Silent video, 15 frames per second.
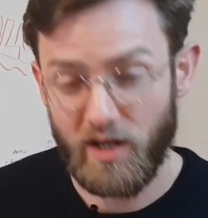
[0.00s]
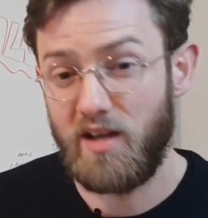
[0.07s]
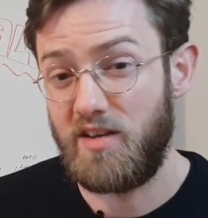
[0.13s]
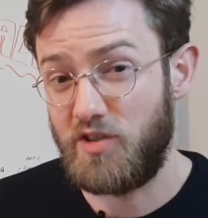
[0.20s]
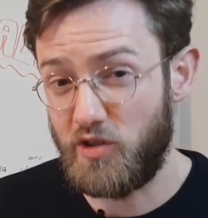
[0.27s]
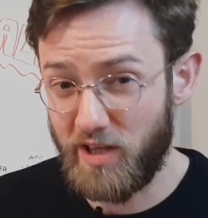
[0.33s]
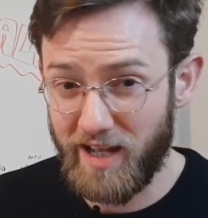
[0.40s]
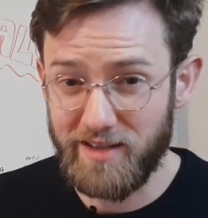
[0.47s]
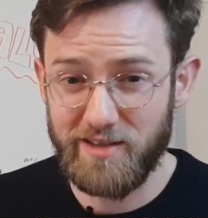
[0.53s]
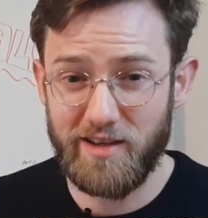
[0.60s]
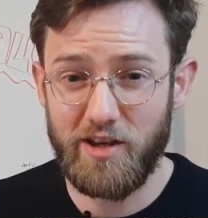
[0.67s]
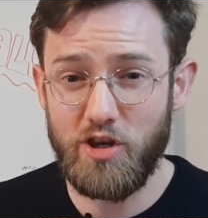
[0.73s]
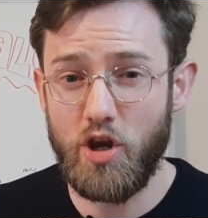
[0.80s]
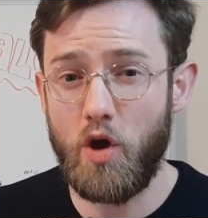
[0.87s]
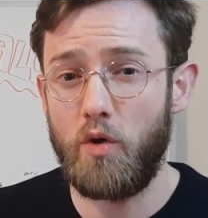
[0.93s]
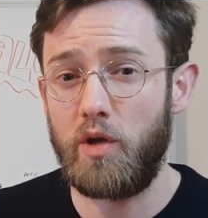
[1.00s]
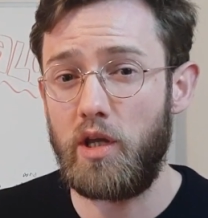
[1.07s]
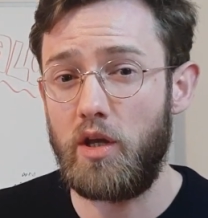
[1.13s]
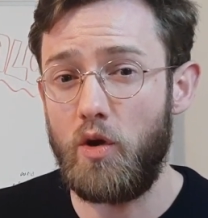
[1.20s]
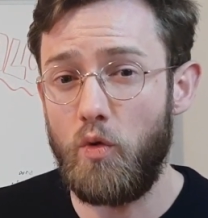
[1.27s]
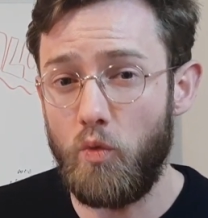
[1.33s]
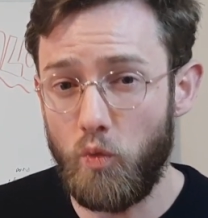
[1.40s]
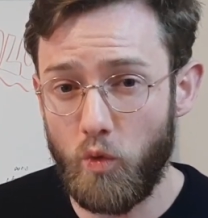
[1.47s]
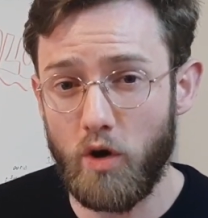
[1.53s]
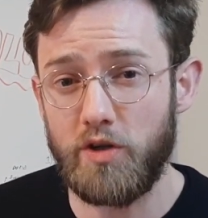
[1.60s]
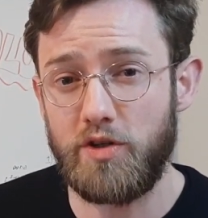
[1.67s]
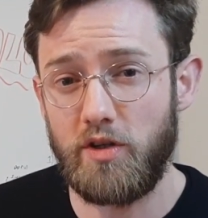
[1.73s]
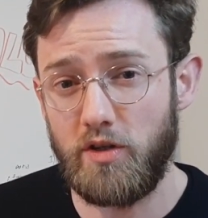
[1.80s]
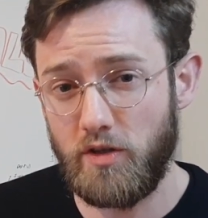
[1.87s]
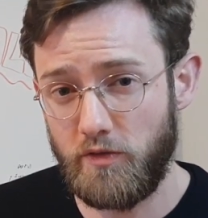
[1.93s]
So that's knowing
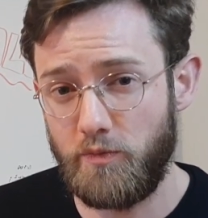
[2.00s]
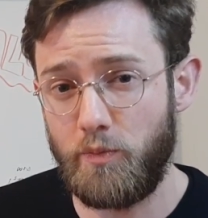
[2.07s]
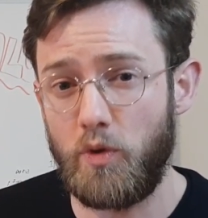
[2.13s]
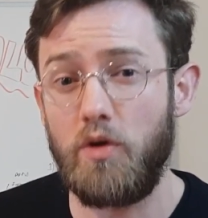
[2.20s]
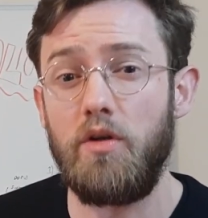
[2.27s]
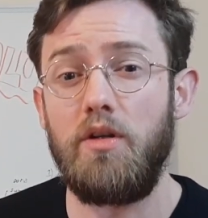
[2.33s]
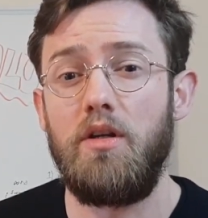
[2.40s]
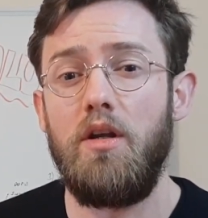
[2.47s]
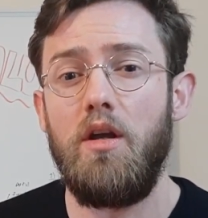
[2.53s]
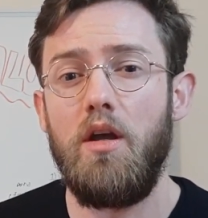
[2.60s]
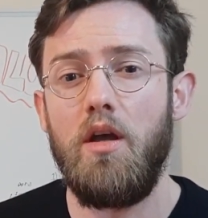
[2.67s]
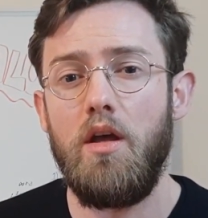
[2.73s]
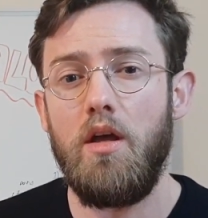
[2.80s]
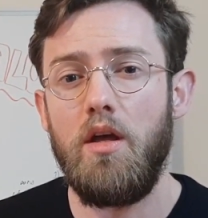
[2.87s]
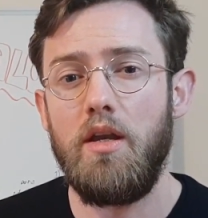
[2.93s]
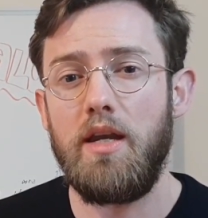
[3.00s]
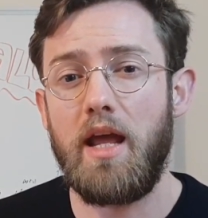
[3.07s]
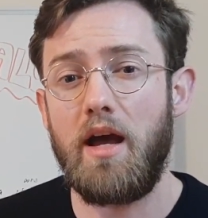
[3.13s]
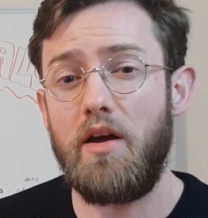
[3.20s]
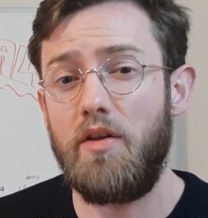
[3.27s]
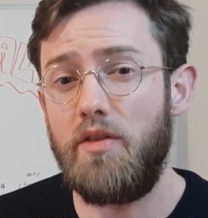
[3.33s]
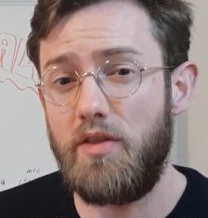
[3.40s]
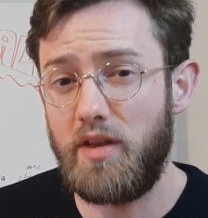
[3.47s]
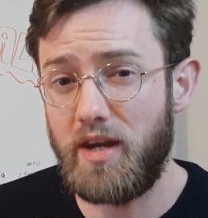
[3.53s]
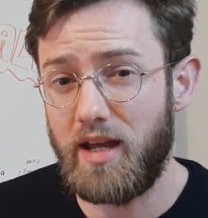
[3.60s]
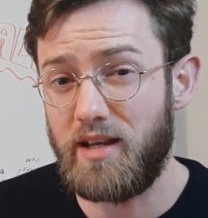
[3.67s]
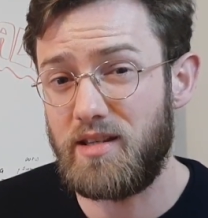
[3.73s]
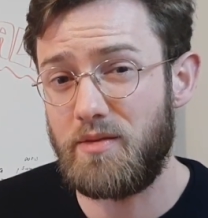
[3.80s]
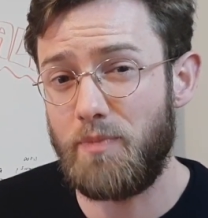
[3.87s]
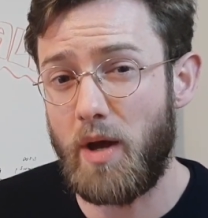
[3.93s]
what you've bought. Now, the
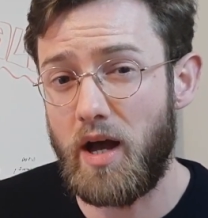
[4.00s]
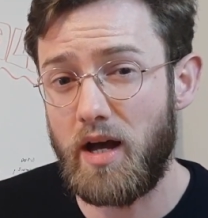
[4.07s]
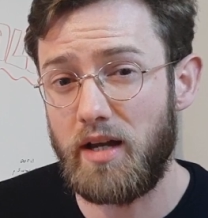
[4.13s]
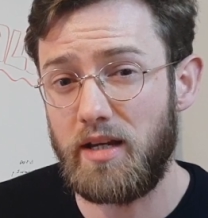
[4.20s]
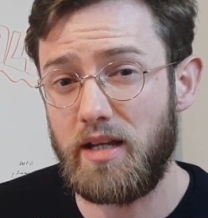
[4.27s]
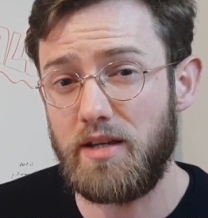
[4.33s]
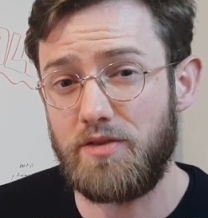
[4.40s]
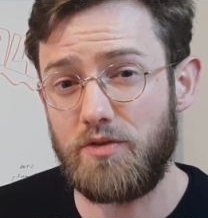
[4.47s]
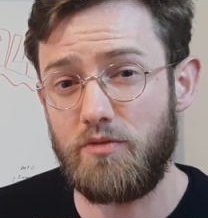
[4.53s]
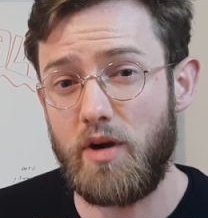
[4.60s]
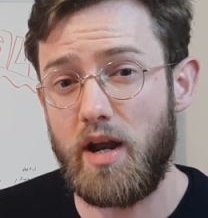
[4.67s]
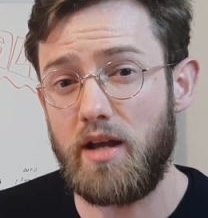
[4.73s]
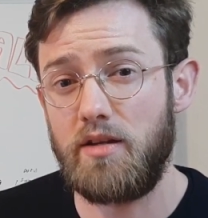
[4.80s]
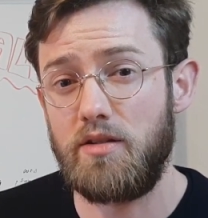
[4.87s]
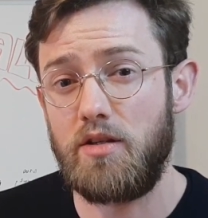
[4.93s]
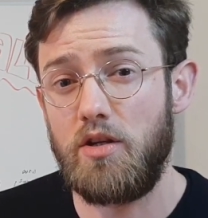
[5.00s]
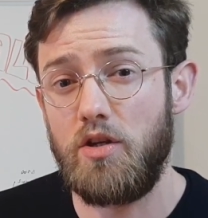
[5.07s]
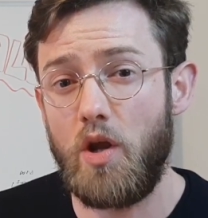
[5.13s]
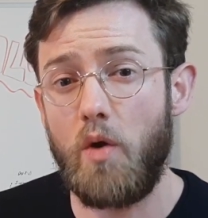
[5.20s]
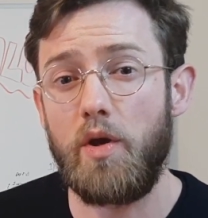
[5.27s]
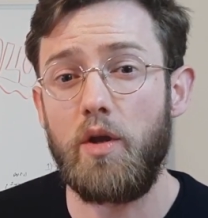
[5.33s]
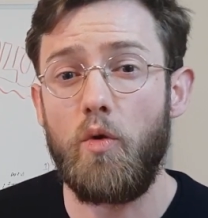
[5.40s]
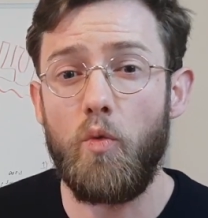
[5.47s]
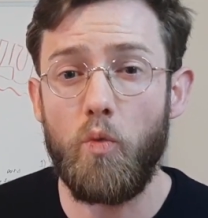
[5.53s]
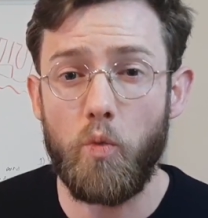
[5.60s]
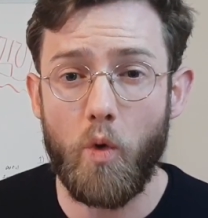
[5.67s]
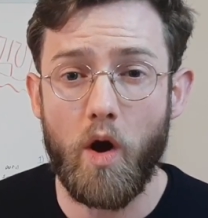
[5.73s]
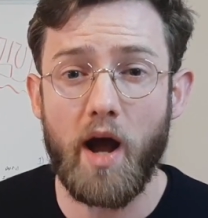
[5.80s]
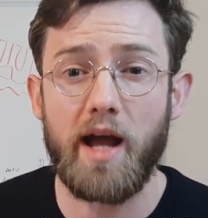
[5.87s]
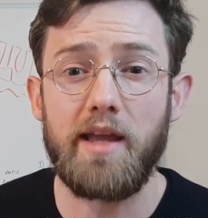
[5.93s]
next part is around knowing
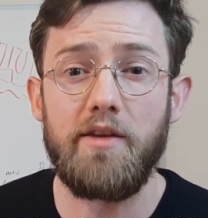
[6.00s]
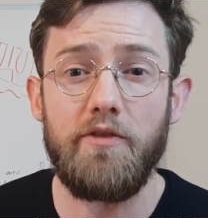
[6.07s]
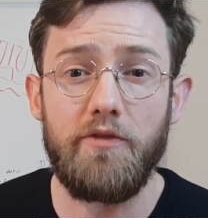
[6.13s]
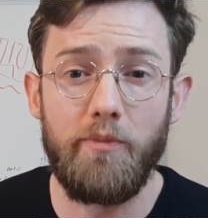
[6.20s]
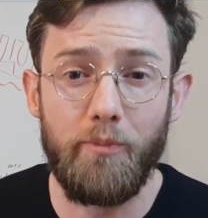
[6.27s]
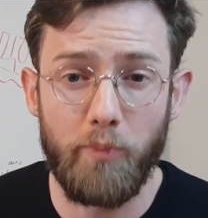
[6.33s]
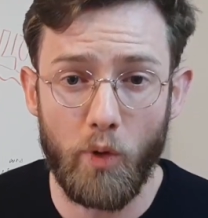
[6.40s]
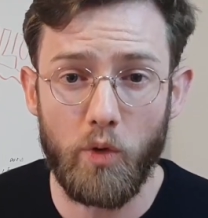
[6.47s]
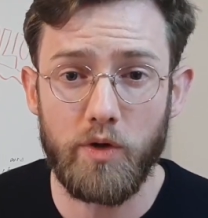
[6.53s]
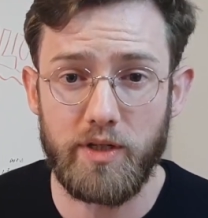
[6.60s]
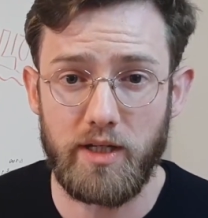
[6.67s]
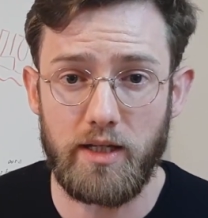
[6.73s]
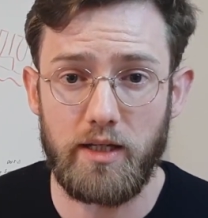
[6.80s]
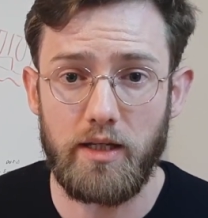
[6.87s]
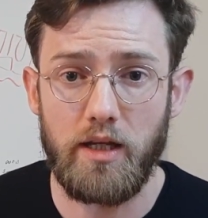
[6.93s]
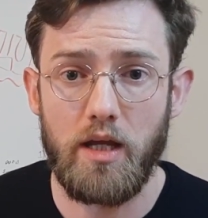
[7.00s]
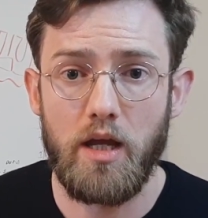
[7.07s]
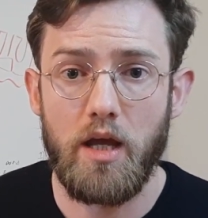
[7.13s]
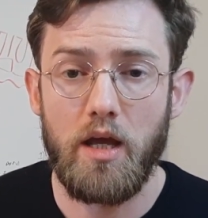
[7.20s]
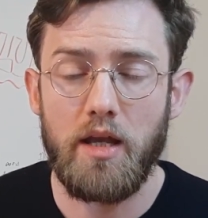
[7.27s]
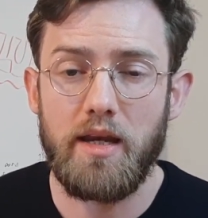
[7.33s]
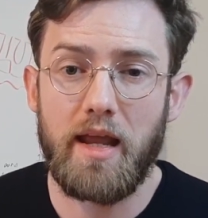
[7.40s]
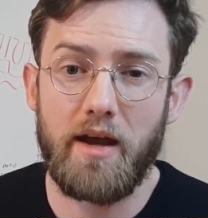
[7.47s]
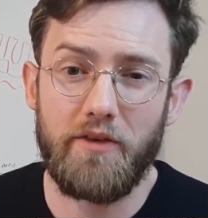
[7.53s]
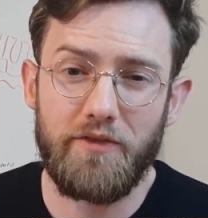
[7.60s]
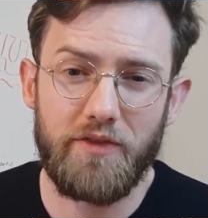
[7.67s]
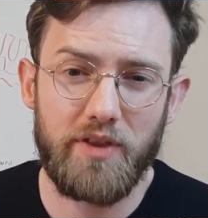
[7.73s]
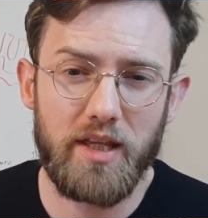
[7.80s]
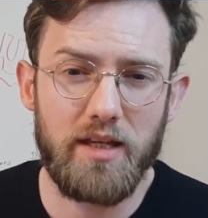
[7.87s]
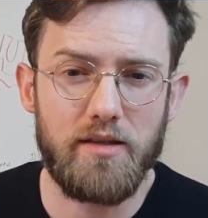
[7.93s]
why you've bought it. Now,
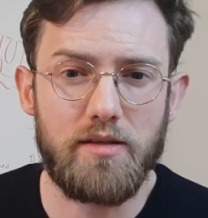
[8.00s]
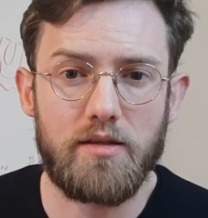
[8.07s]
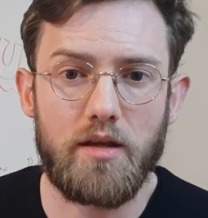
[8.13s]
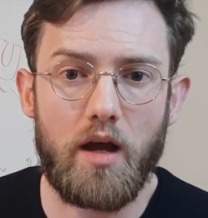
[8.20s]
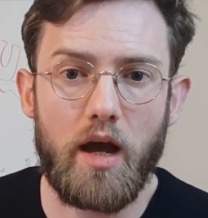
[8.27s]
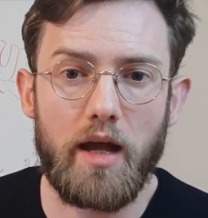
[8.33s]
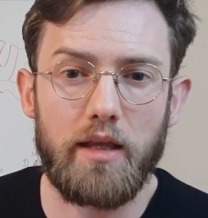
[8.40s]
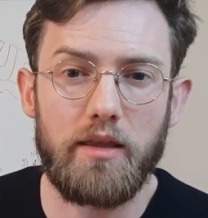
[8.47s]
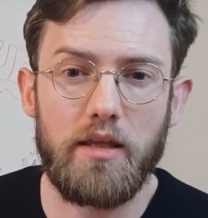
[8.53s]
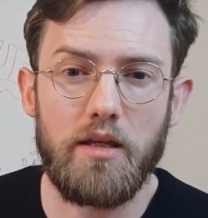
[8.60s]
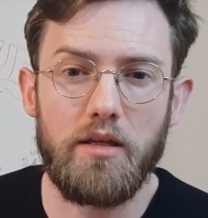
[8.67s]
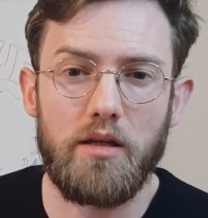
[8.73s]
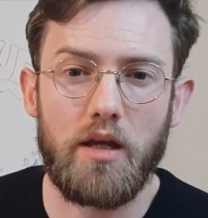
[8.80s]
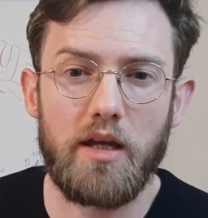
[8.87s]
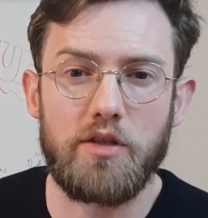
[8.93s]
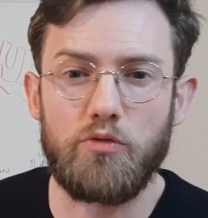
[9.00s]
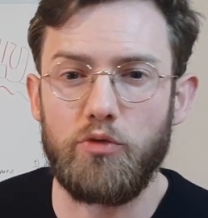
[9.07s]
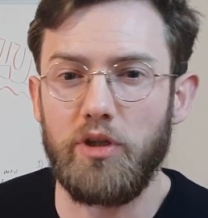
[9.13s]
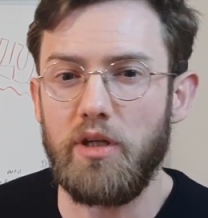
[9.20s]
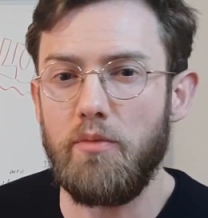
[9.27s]
for this, I think it's really